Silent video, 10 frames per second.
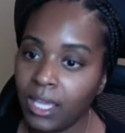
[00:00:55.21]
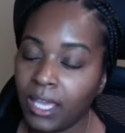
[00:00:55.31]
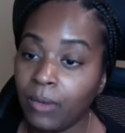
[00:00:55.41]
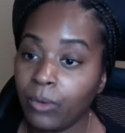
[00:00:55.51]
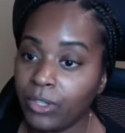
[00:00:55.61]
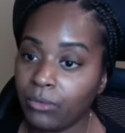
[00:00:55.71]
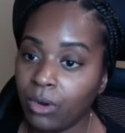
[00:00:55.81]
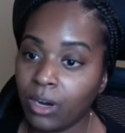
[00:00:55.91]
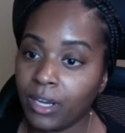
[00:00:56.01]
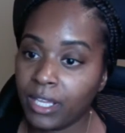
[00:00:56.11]
and where you
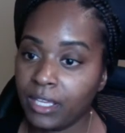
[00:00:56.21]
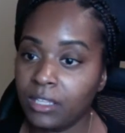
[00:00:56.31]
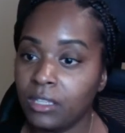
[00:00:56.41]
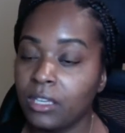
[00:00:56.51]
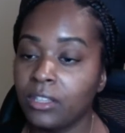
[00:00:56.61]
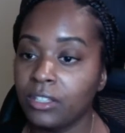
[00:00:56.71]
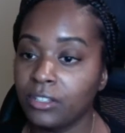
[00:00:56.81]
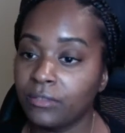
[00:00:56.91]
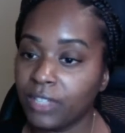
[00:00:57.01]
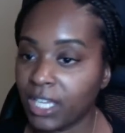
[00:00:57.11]
are and the
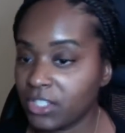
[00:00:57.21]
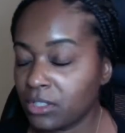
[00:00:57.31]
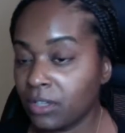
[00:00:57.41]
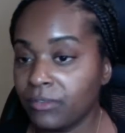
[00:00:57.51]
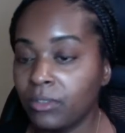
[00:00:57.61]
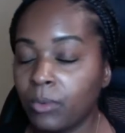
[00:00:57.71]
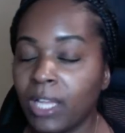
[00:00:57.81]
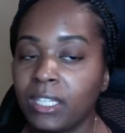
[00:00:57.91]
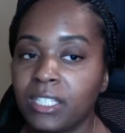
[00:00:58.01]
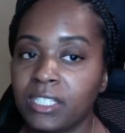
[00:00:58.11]
unification of the
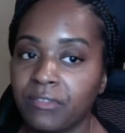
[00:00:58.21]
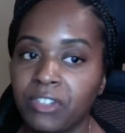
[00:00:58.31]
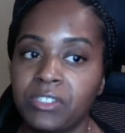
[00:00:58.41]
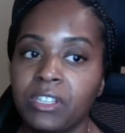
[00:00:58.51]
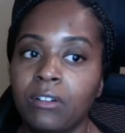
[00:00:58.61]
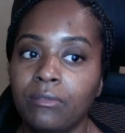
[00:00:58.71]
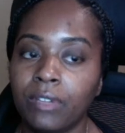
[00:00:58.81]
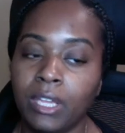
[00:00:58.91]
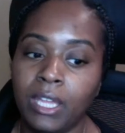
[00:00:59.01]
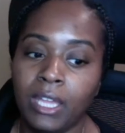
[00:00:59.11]
dualities of yourself
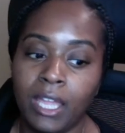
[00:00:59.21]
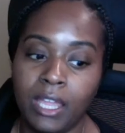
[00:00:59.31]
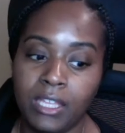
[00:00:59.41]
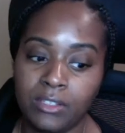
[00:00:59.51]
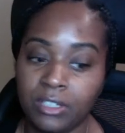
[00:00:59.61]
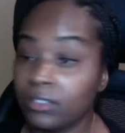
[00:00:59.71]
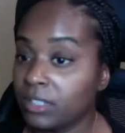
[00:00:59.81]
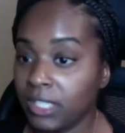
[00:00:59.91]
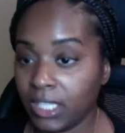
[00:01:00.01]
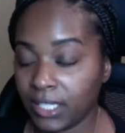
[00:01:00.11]

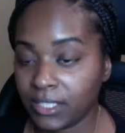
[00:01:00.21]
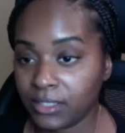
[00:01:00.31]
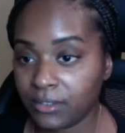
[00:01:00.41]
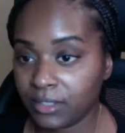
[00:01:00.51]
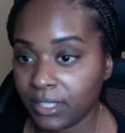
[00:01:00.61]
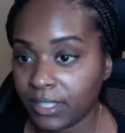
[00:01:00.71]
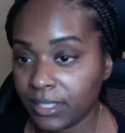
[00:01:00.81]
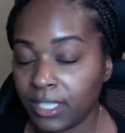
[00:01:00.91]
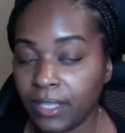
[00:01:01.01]
internally and externally.